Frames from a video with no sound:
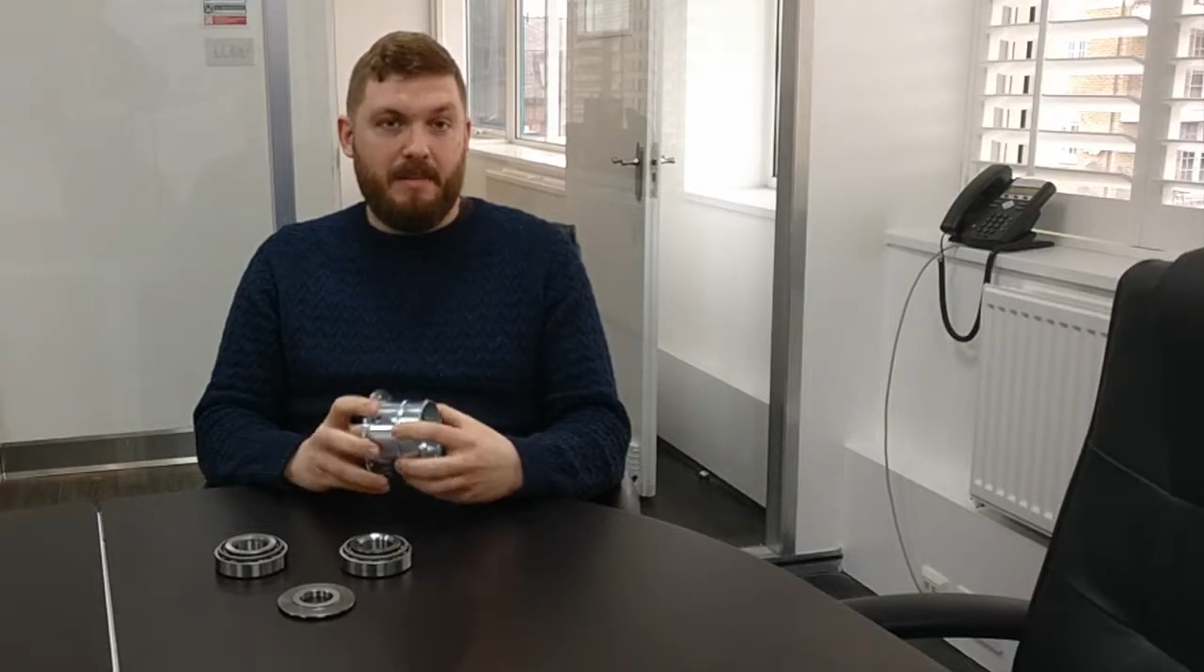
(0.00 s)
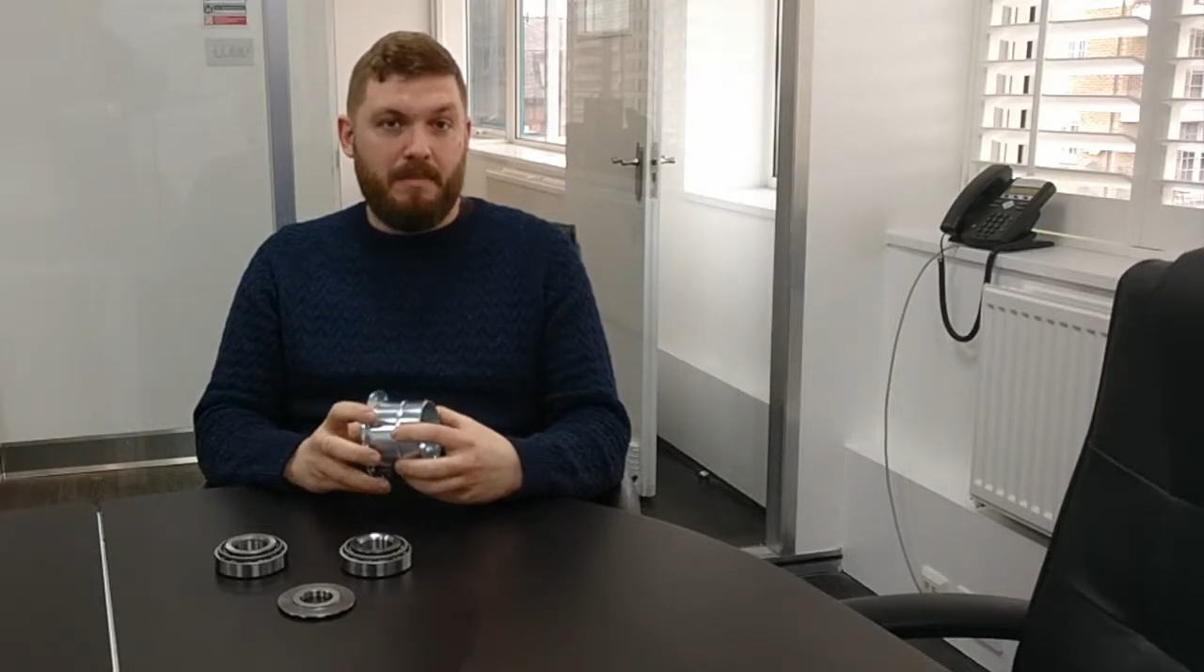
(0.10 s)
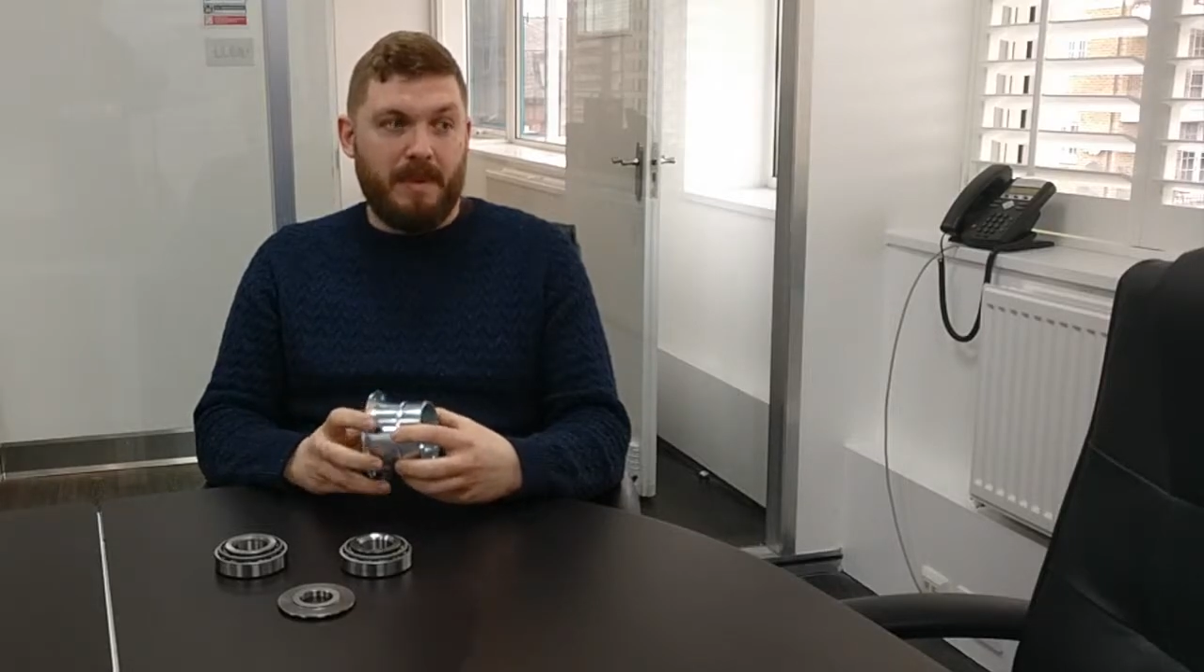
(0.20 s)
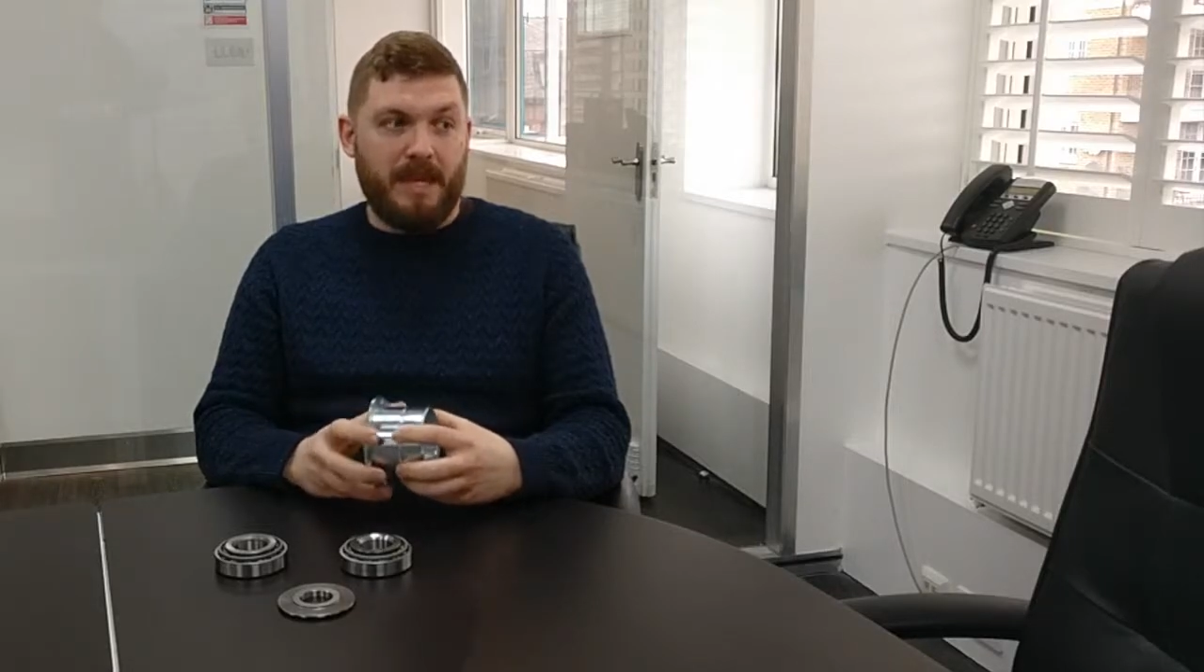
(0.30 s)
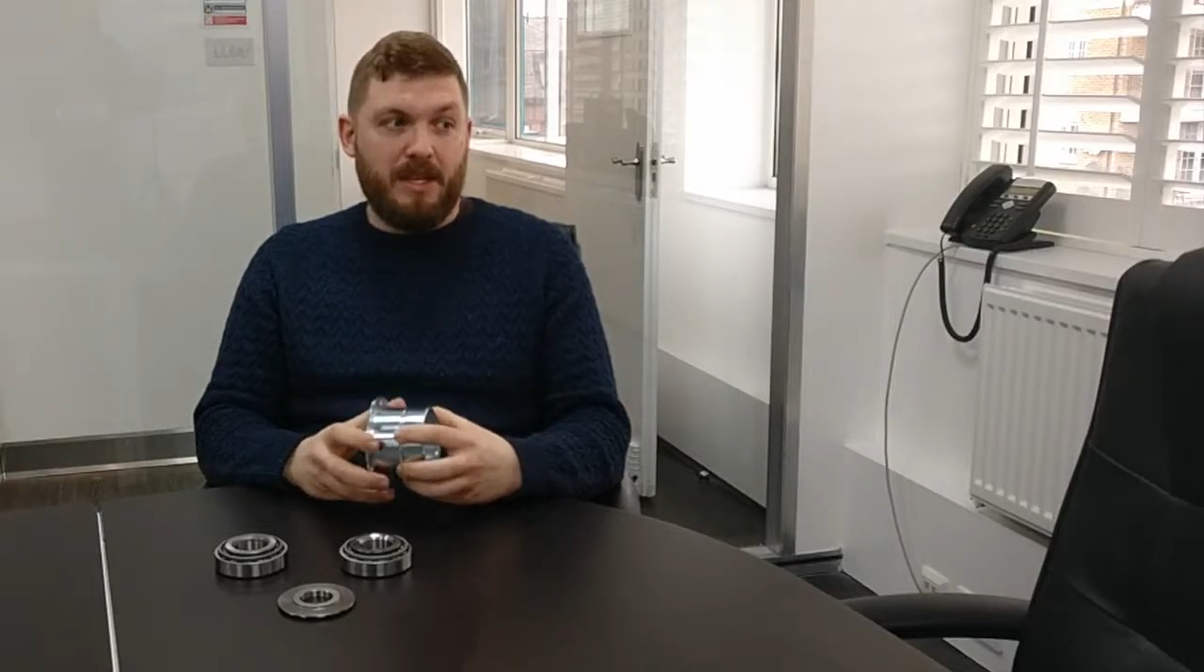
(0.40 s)

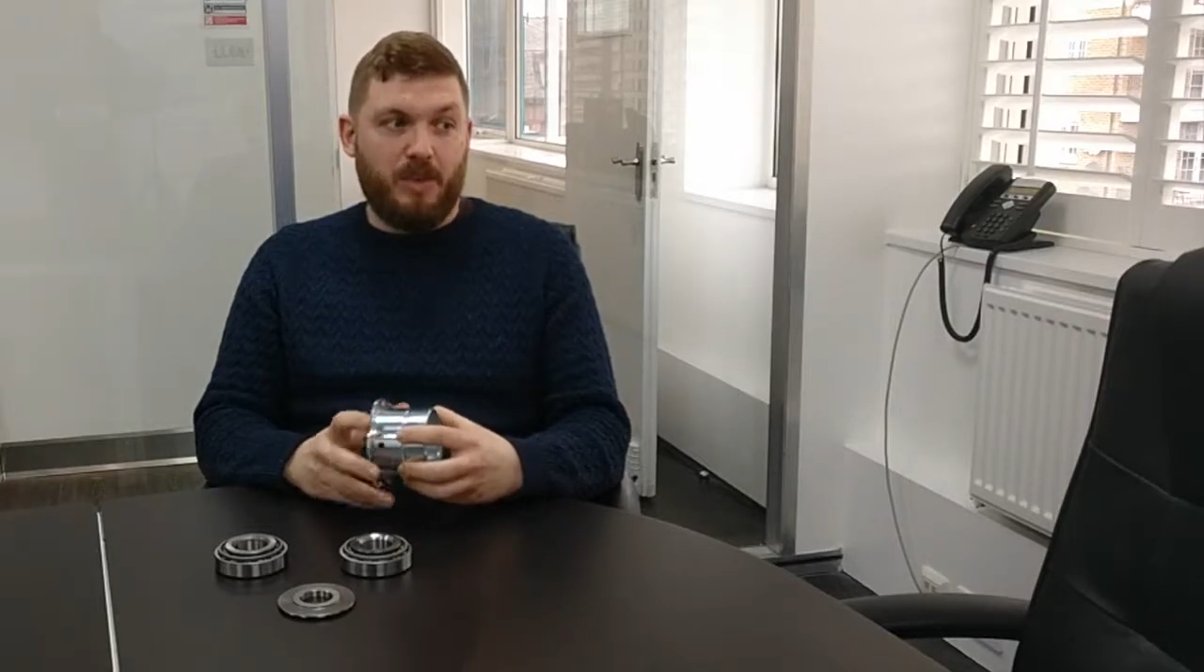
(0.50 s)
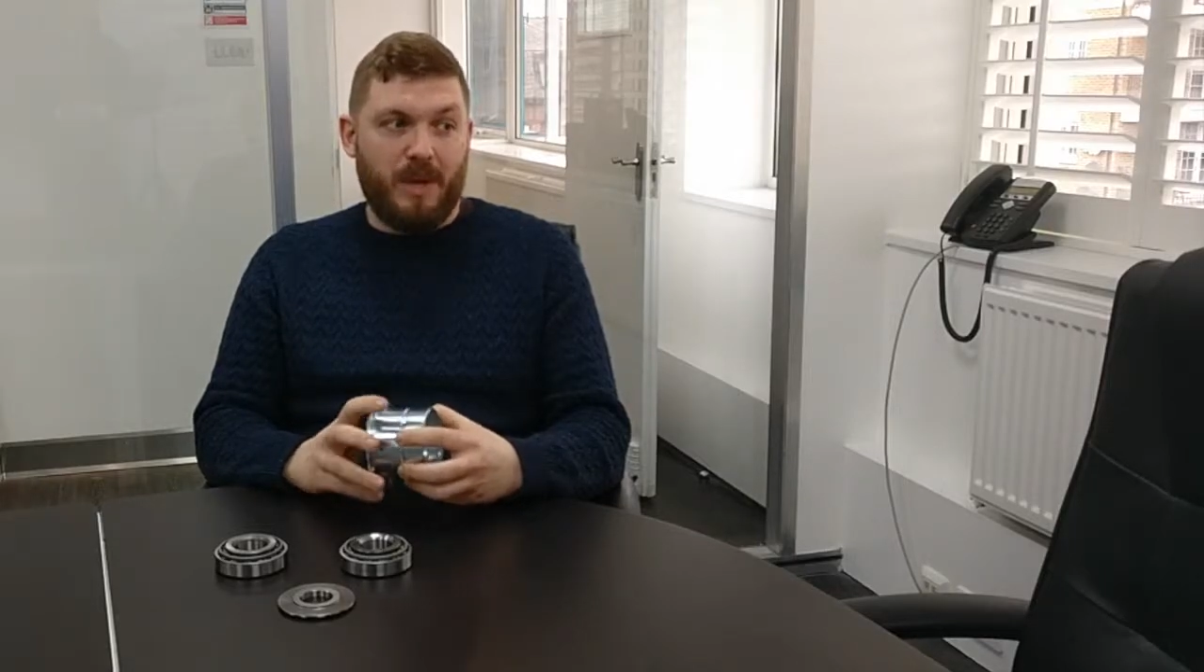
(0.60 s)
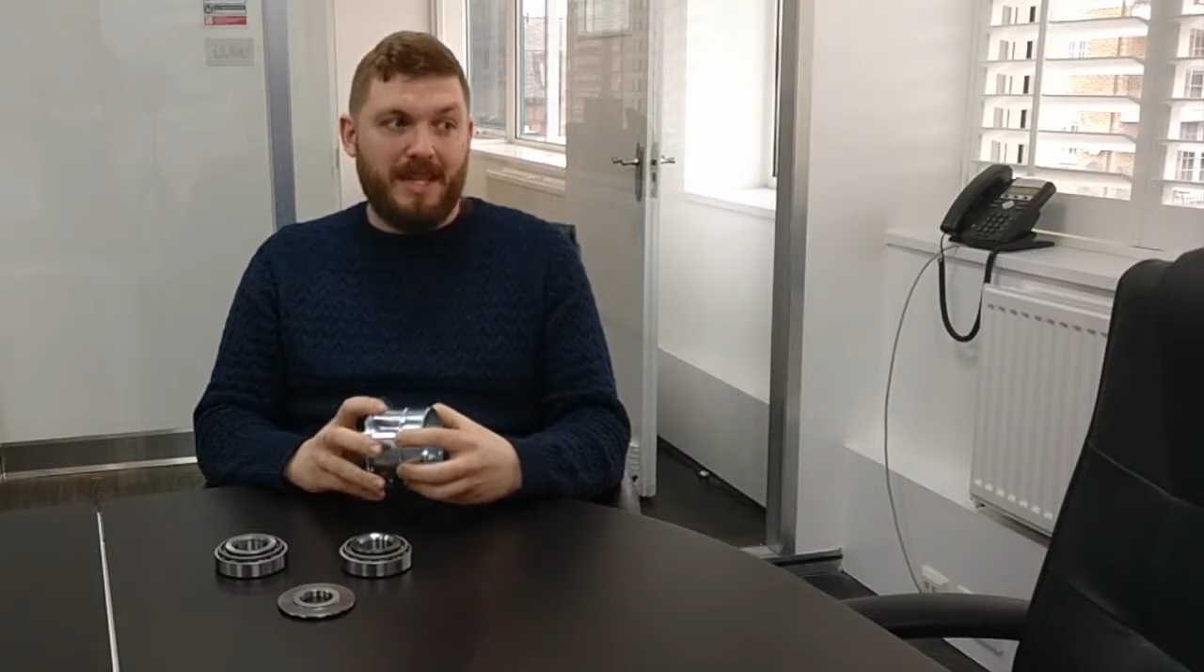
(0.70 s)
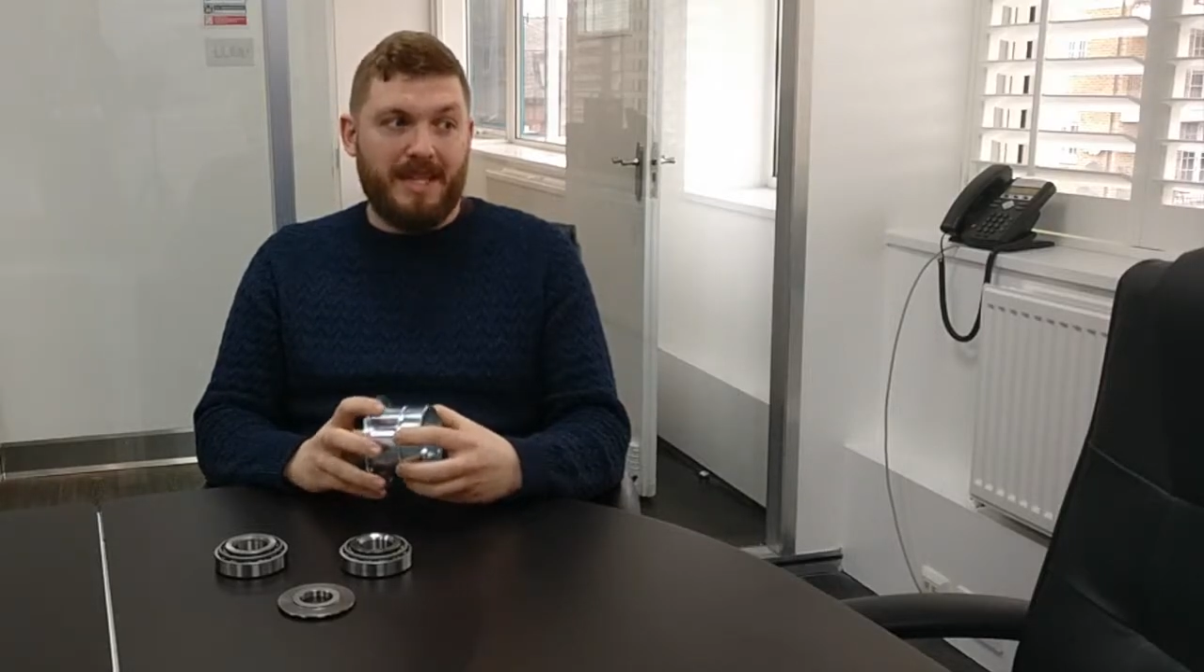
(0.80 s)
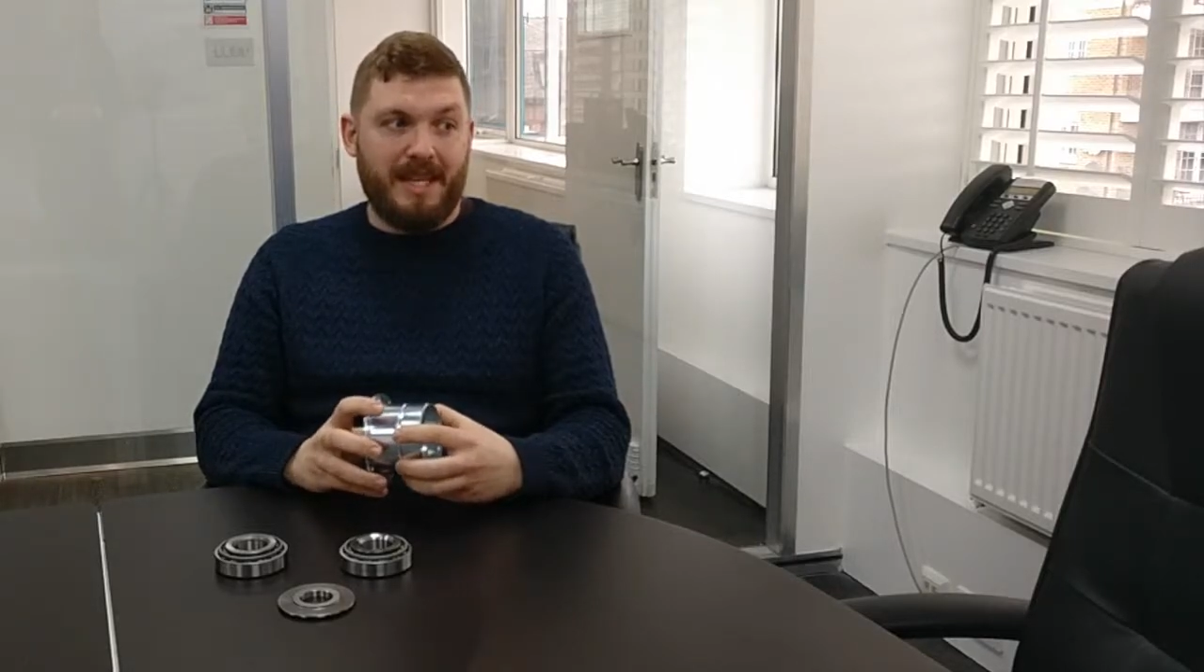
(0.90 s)

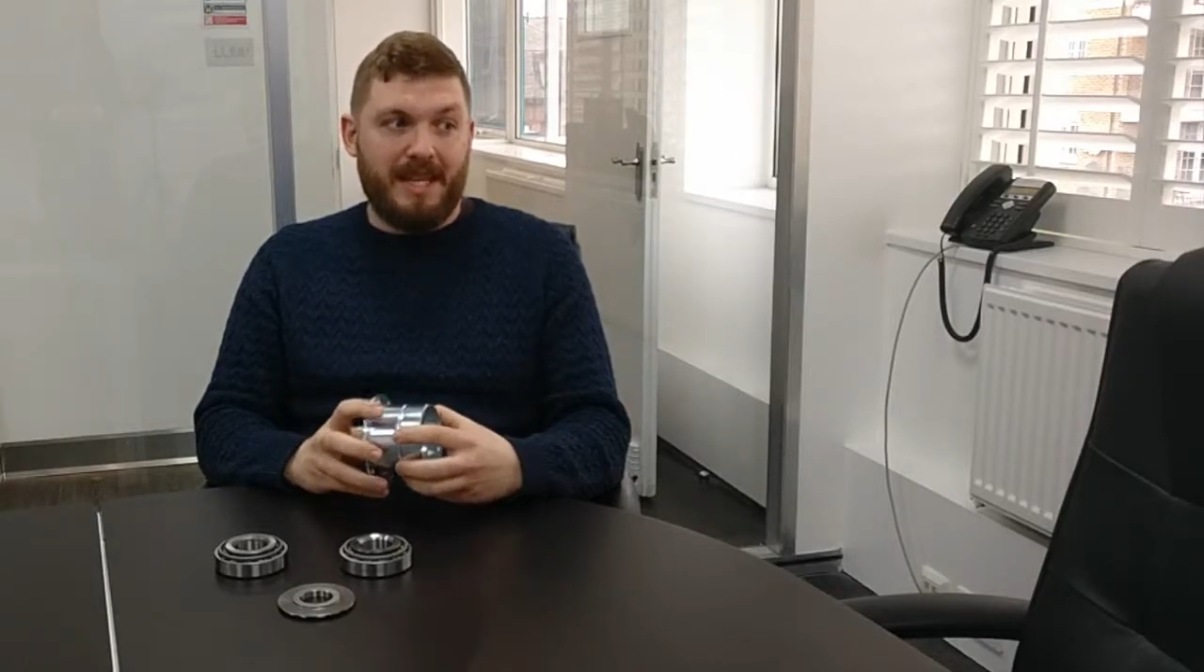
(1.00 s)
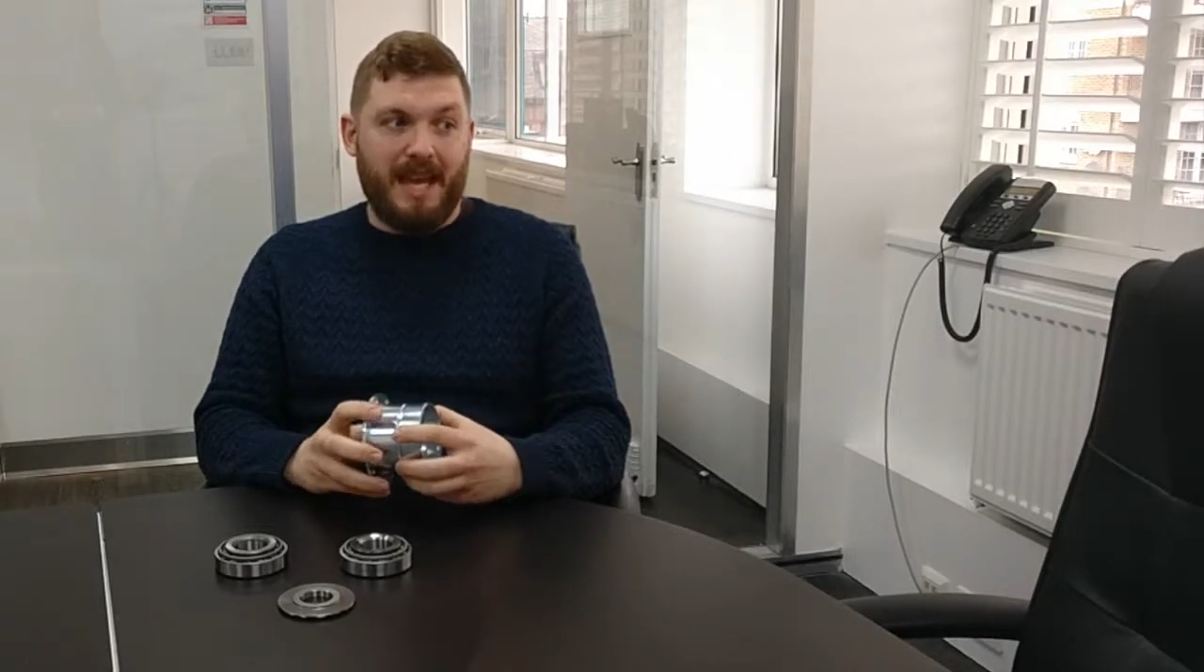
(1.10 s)
B20